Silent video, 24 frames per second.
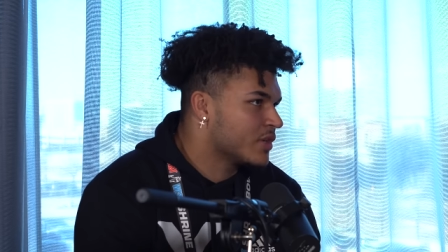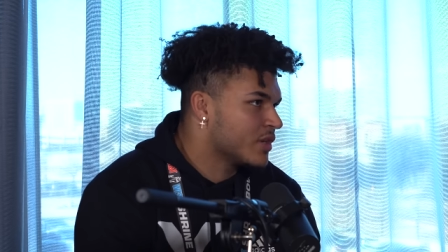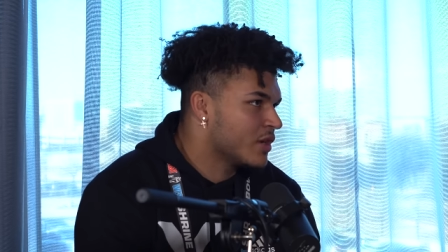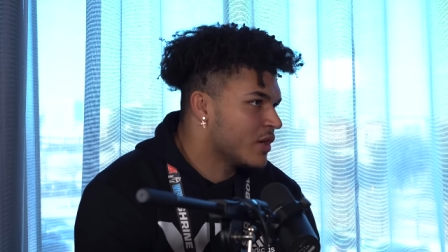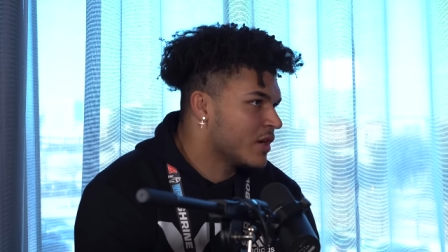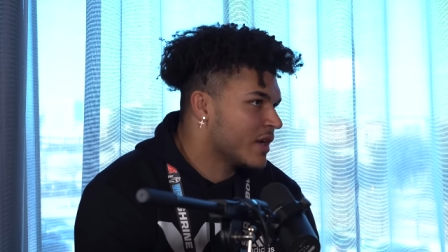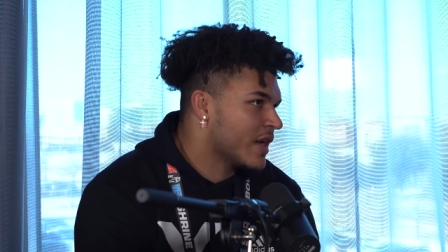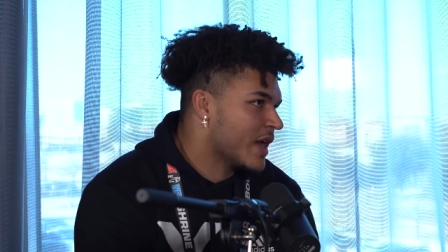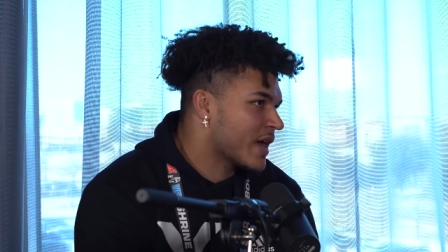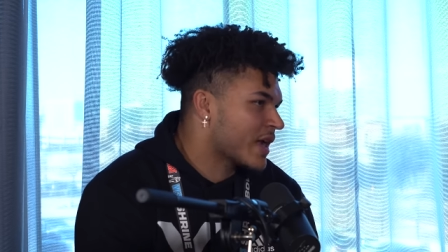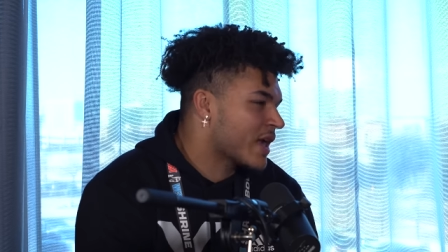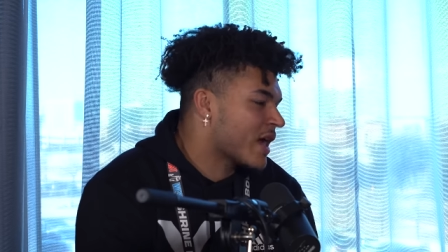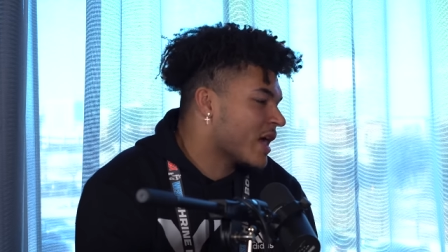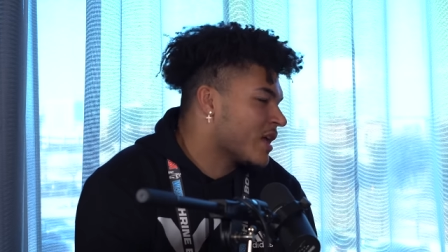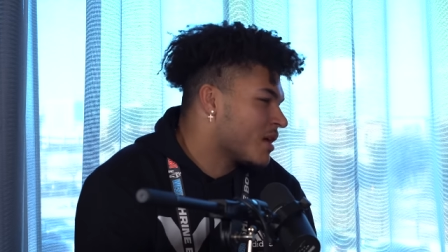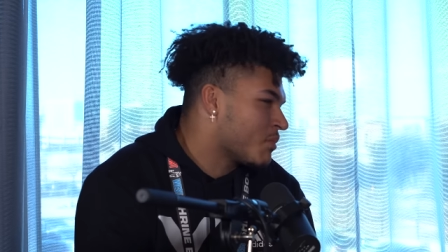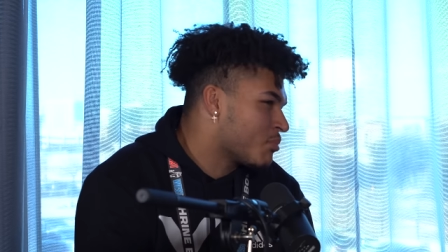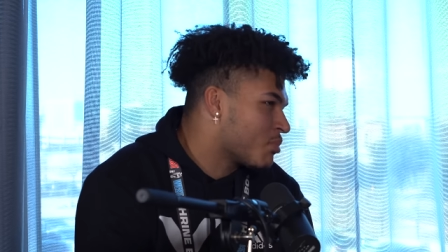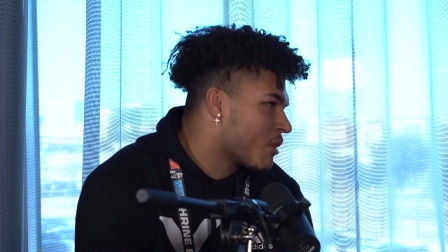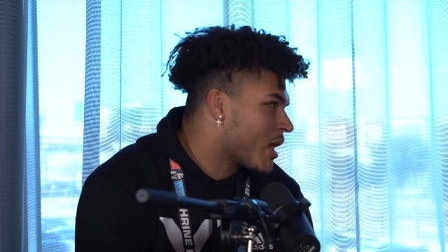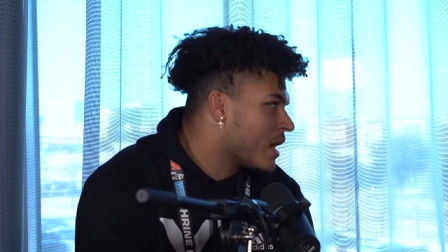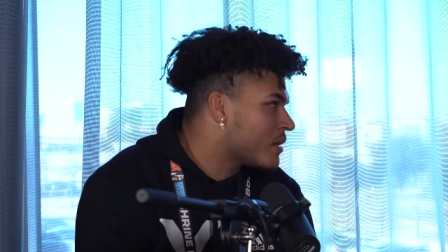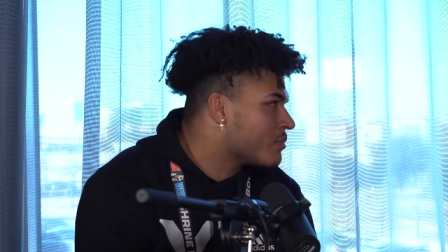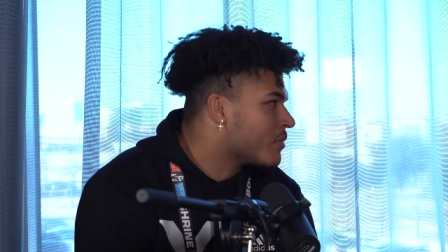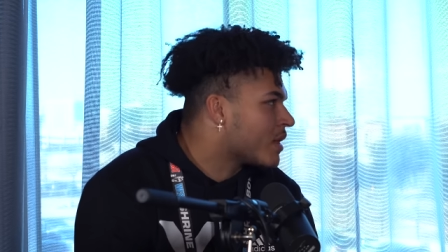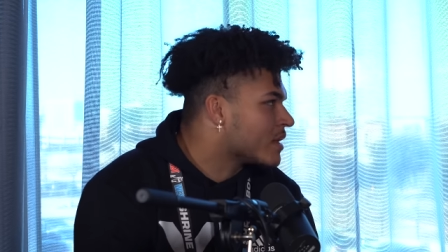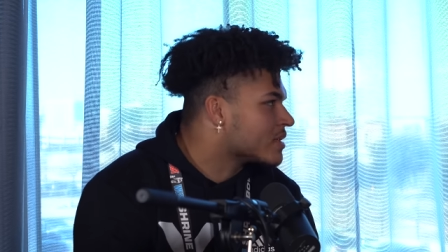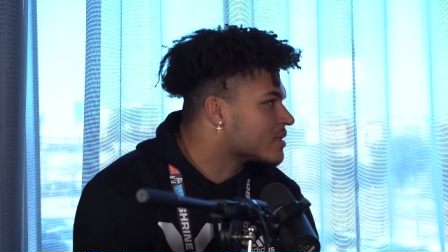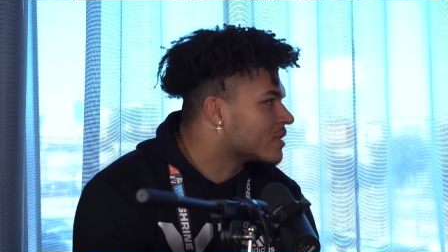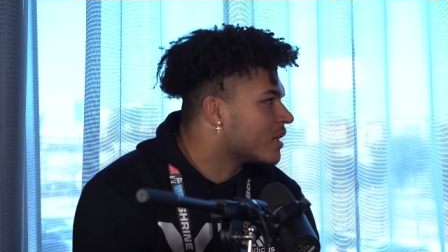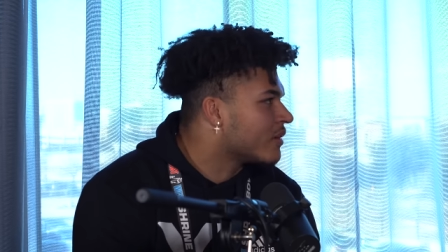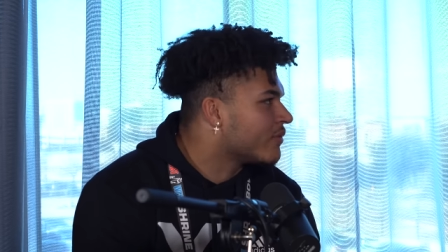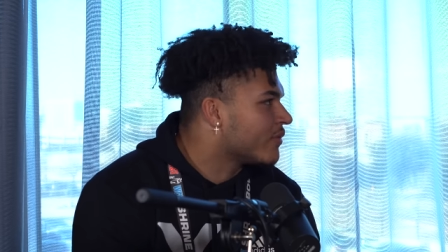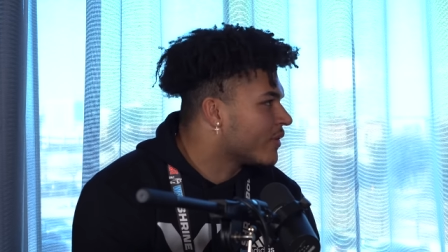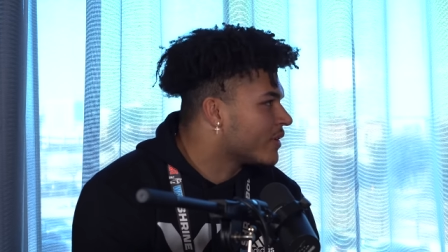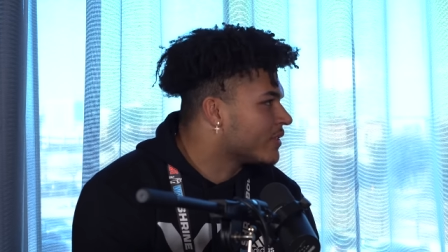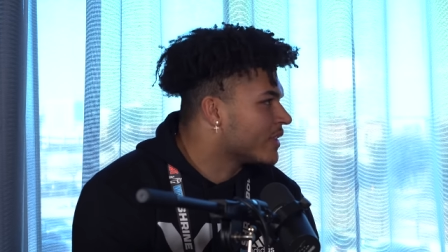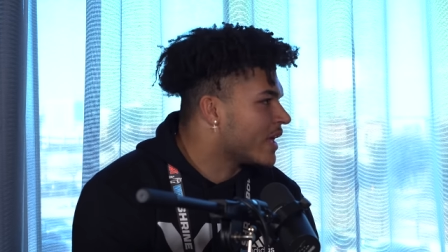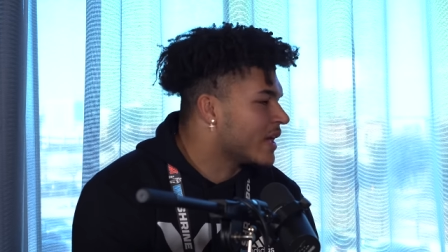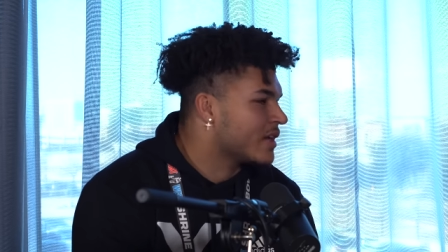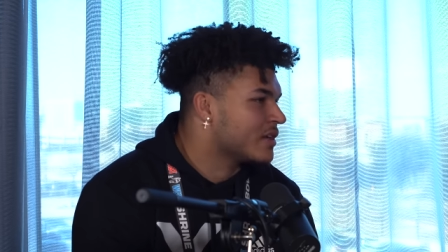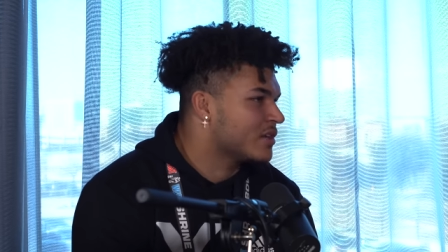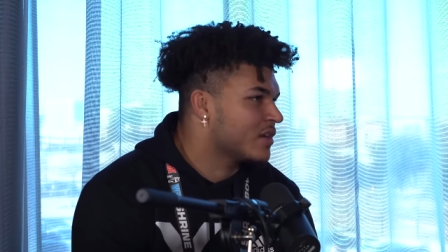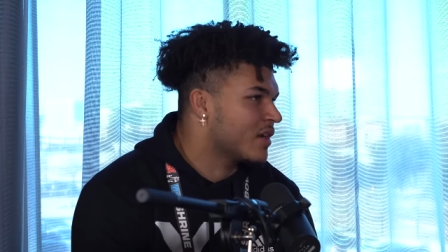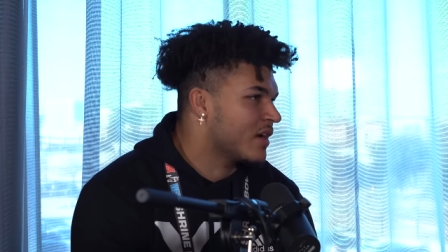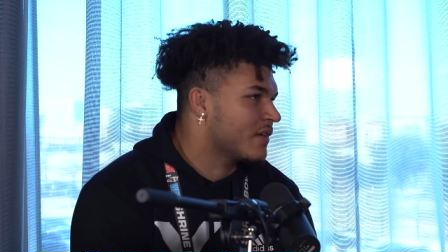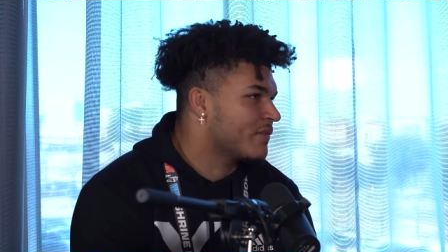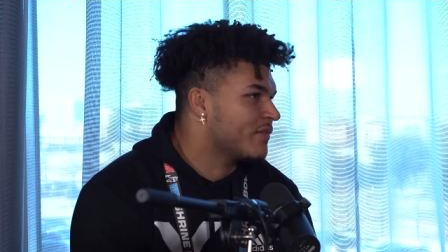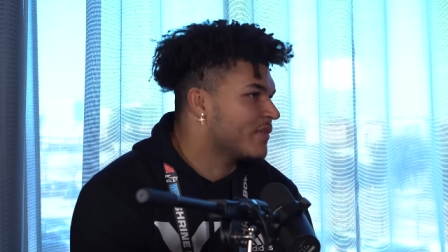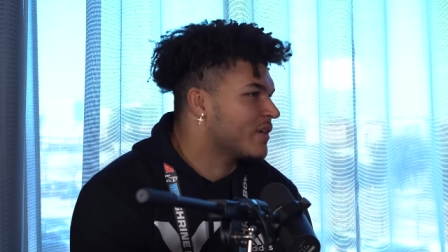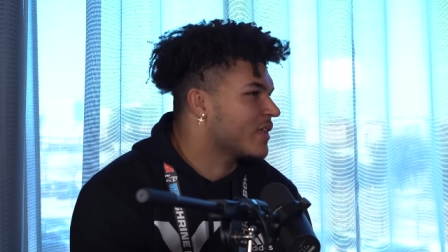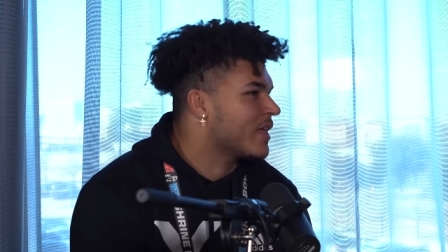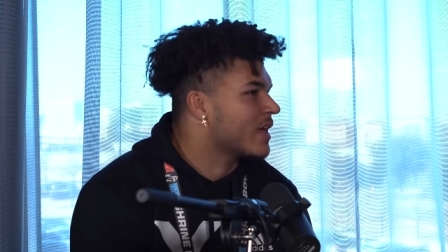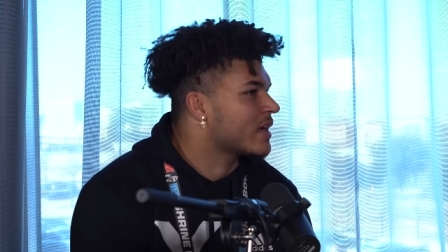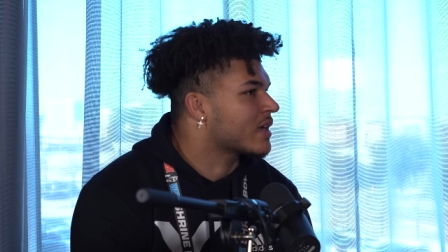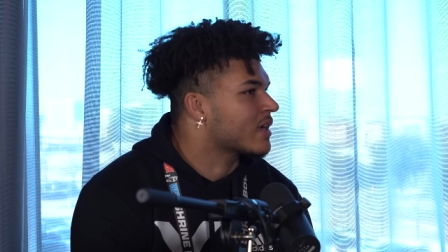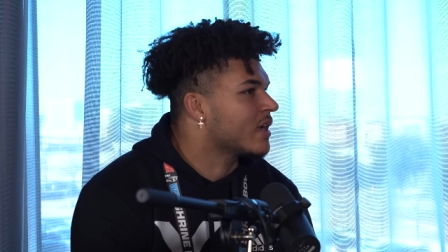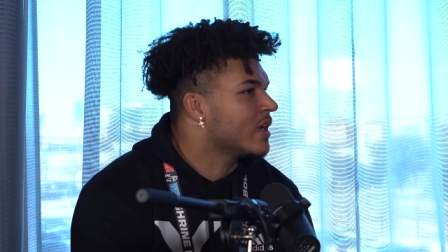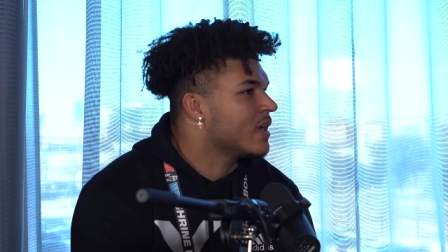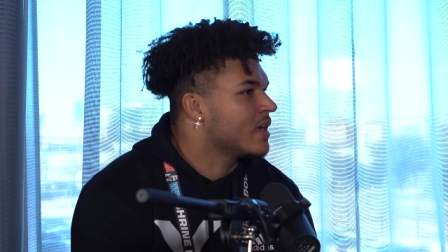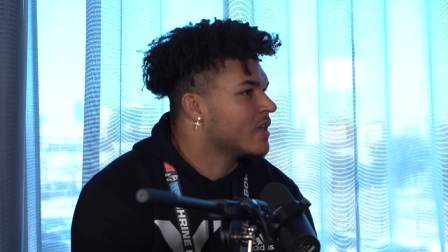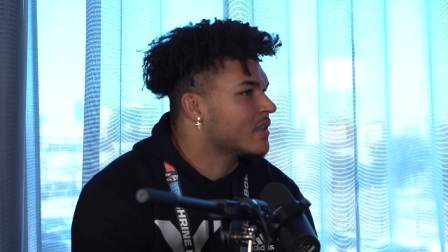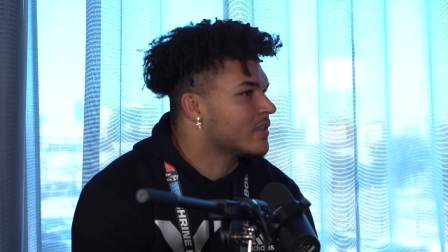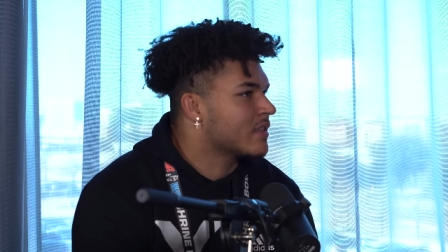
you know, and I kind of pride myself on that. You know, I feel like